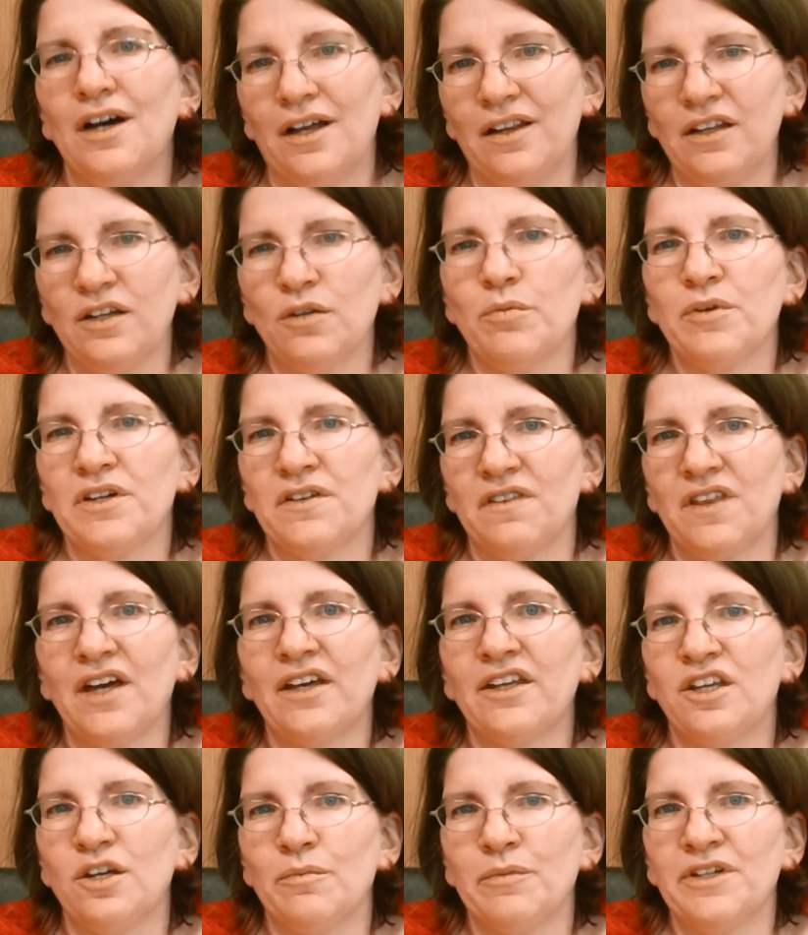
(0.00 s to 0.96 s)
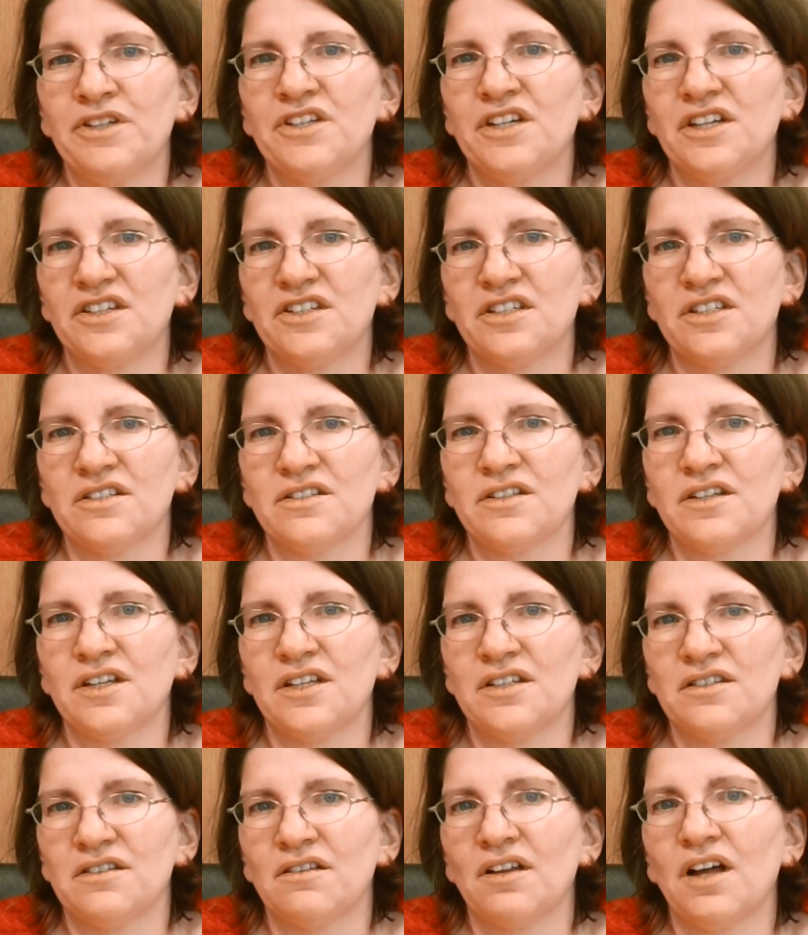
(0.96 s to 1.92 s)
a little bit of that human touch
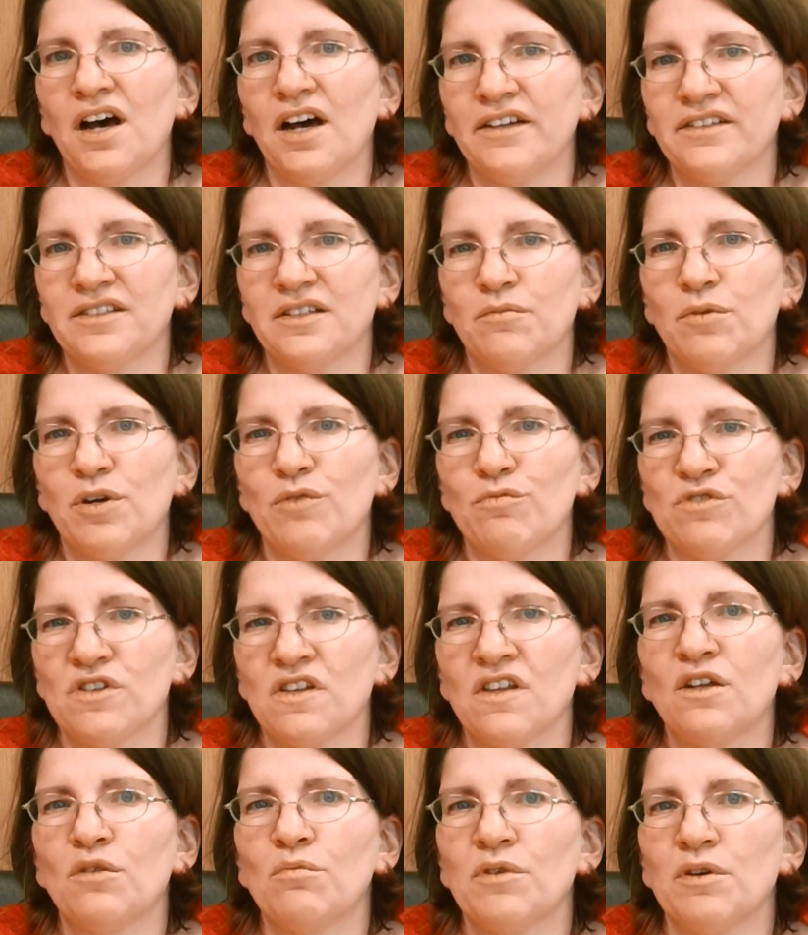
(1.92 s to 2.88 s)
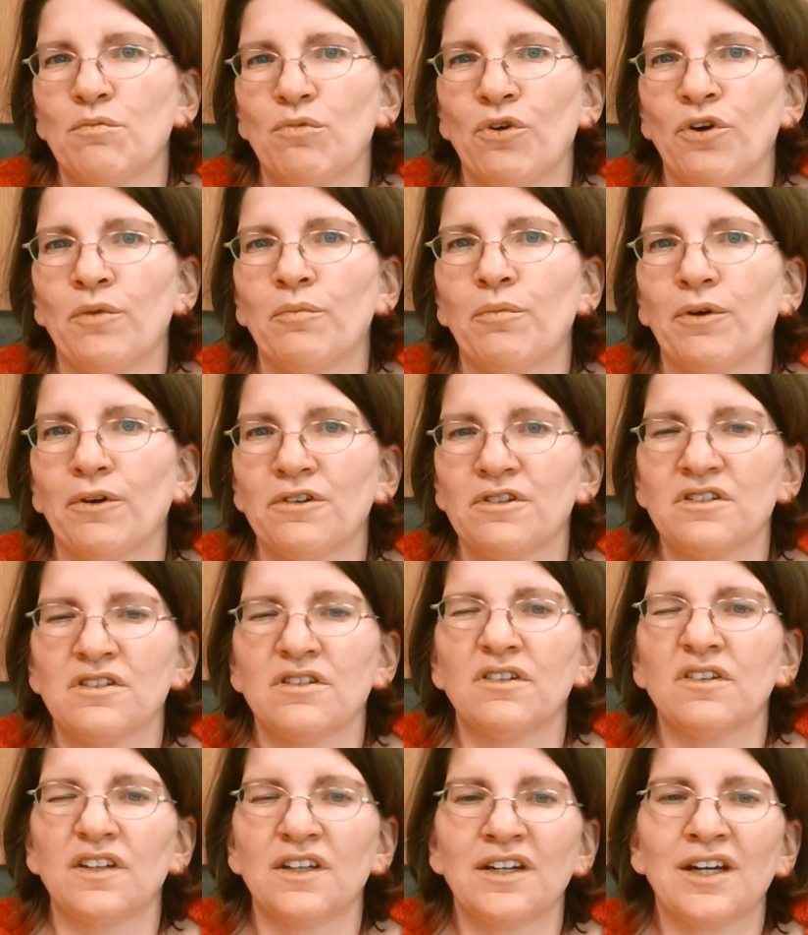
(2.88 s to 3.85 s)
is lost. It becomes a little bit more
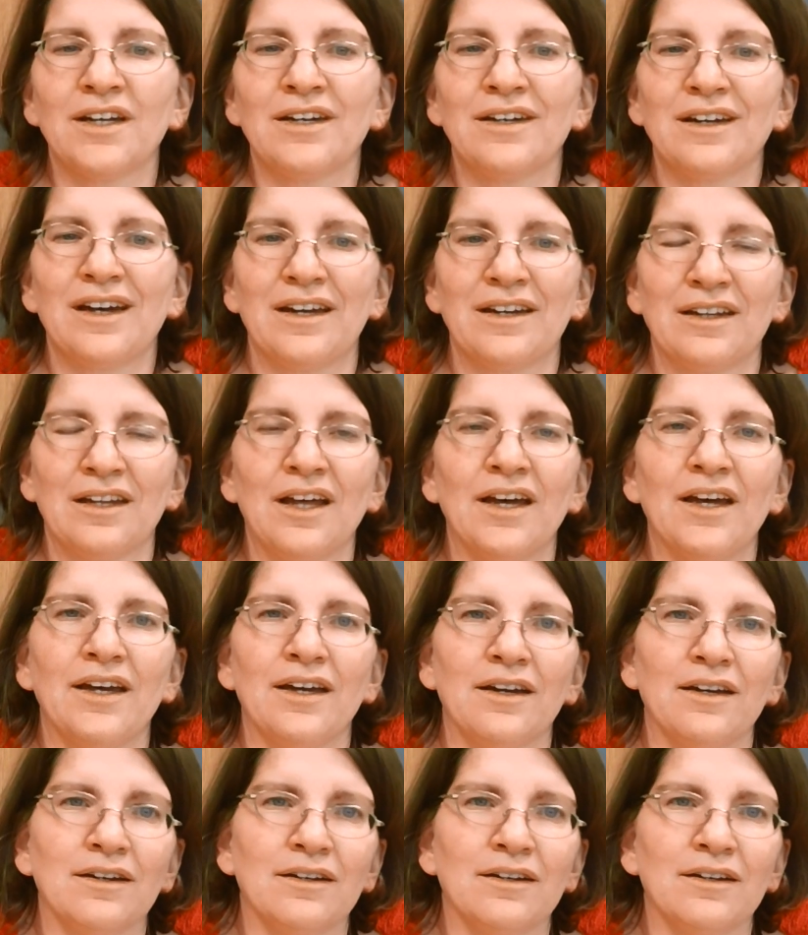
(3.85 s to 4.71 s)
impersonal than I'd like.